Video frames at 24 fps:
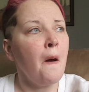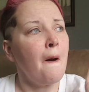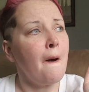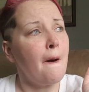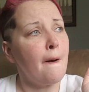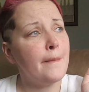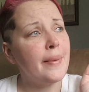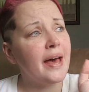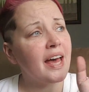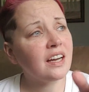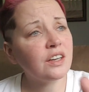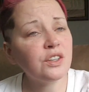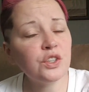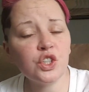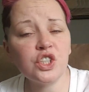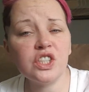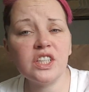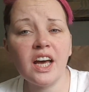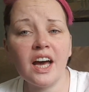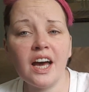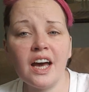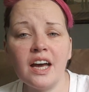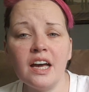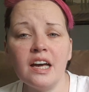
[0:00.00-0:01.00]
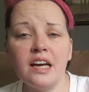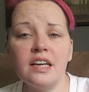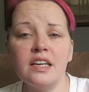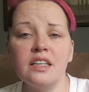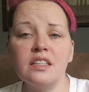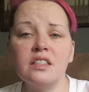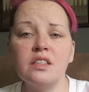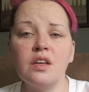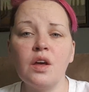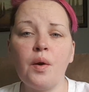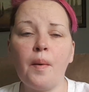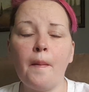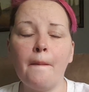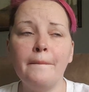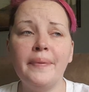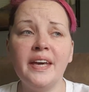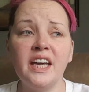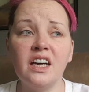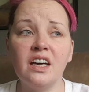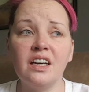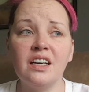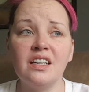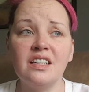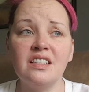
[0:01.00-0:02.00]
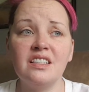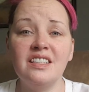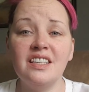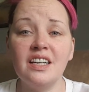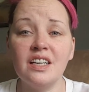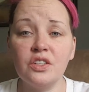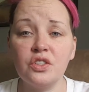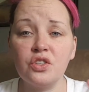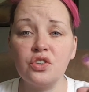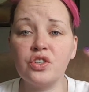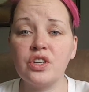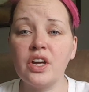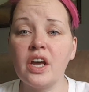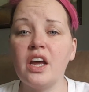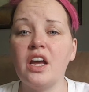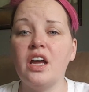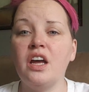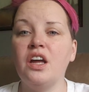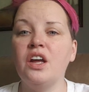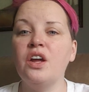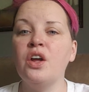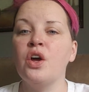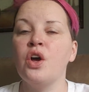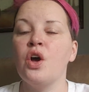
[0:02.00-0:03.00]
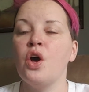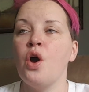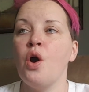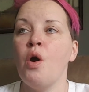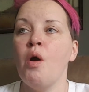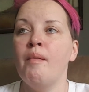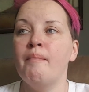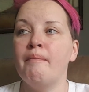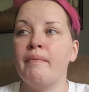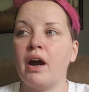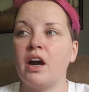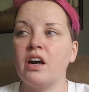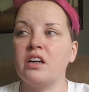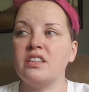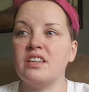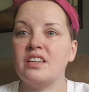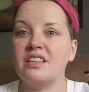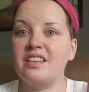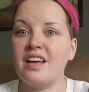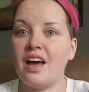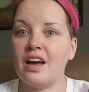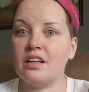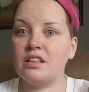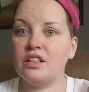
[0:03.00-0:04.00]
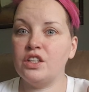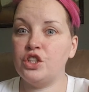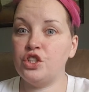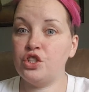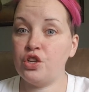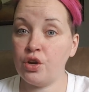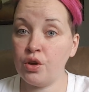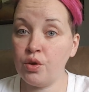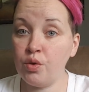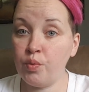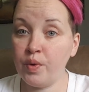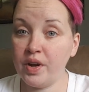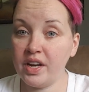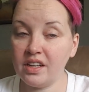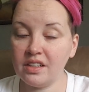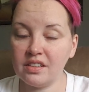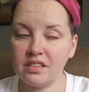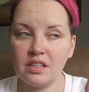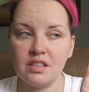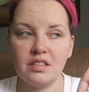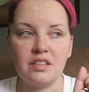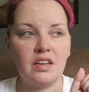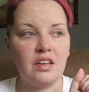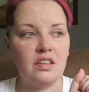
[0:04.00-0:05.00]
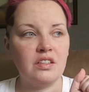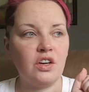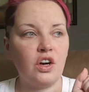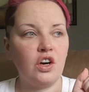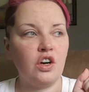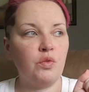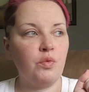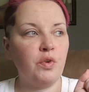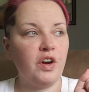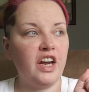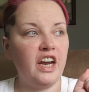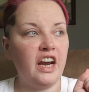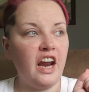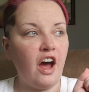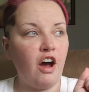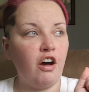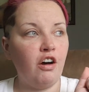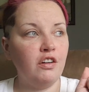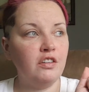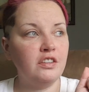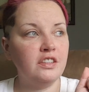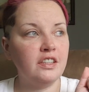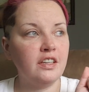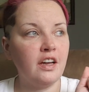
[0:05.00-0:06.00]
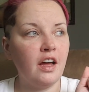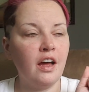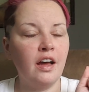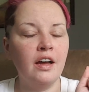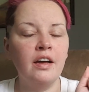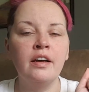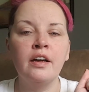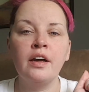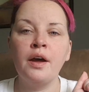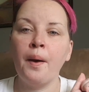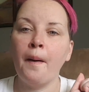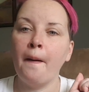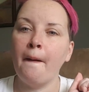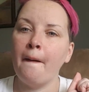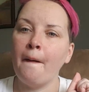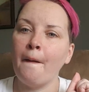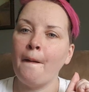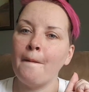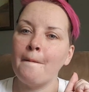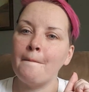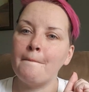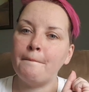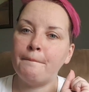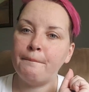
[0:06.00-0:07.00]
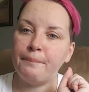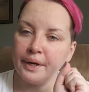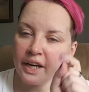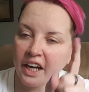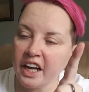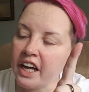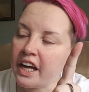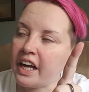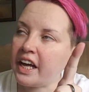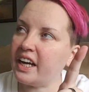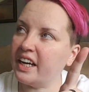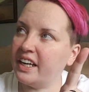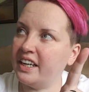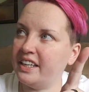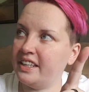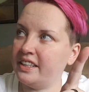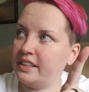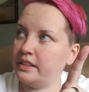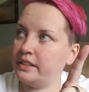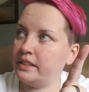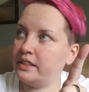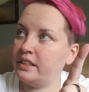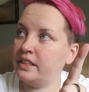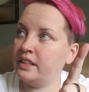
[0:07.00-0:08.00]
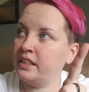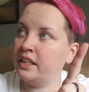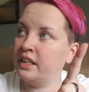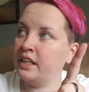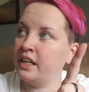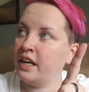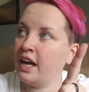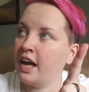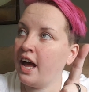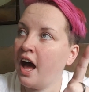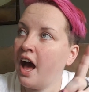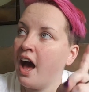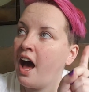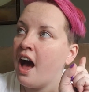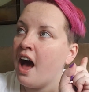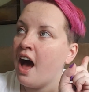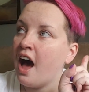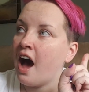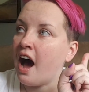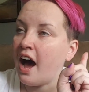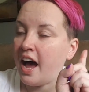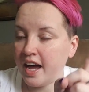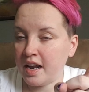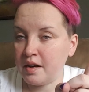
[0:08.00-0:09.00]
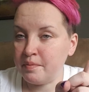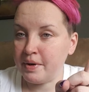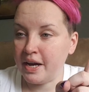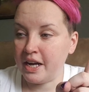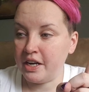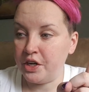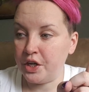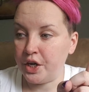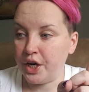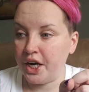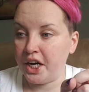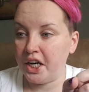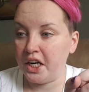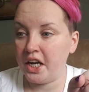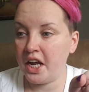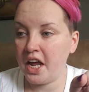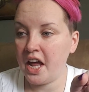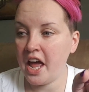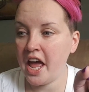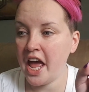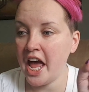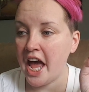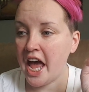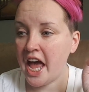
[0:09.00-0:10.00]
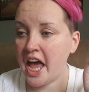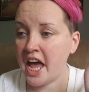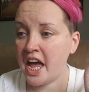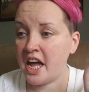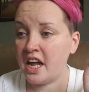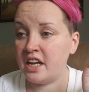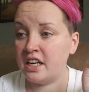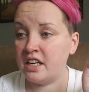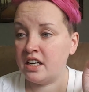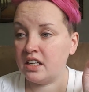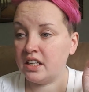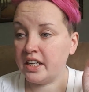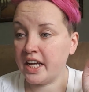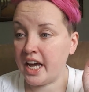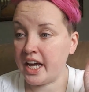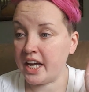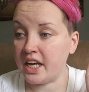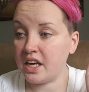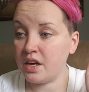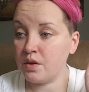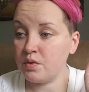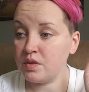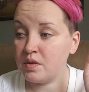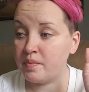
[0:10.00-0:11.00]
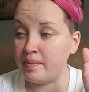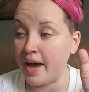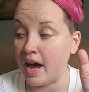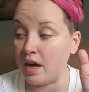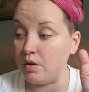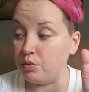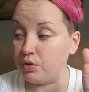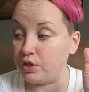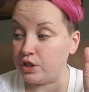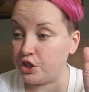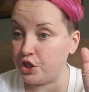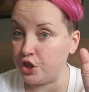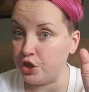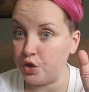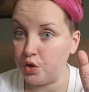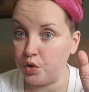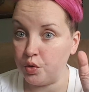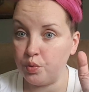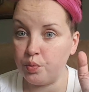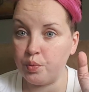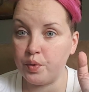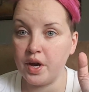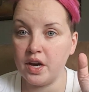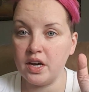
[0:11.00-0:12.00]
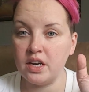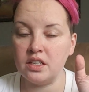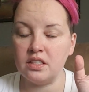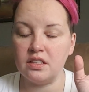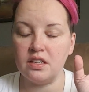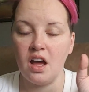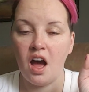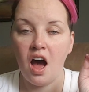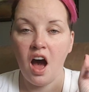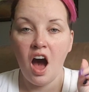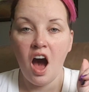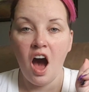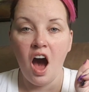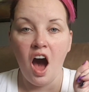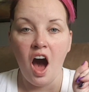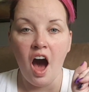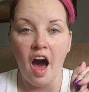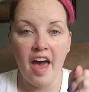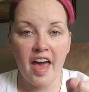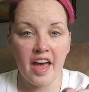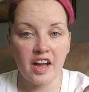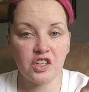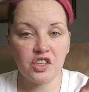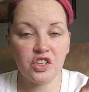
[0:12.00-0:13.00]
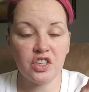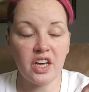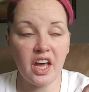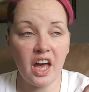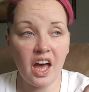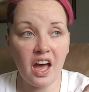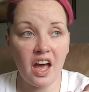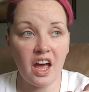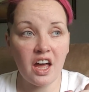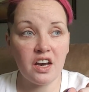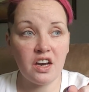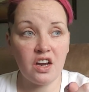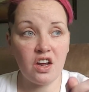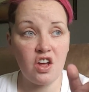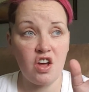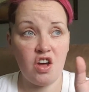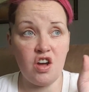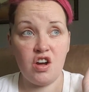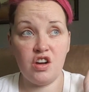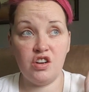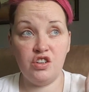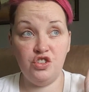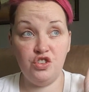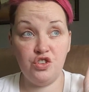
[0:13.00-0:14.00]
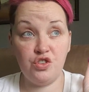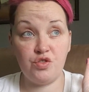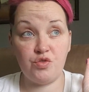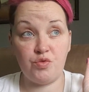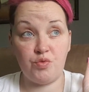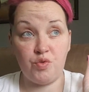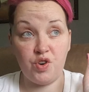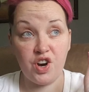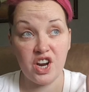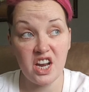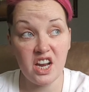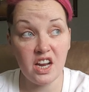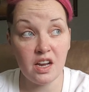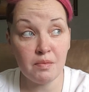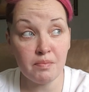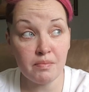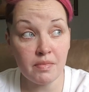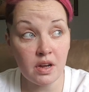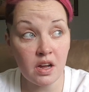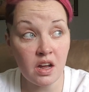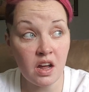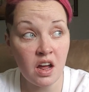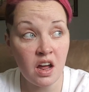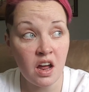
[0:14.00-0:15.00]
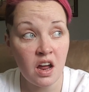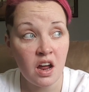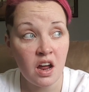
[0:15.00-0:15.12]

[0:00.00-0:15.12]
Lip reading: on my exercise, because yesterday marked exactly 2 weeks since I started working out, but I had a migraine, and like, it was a bad one too, because I actually had a dream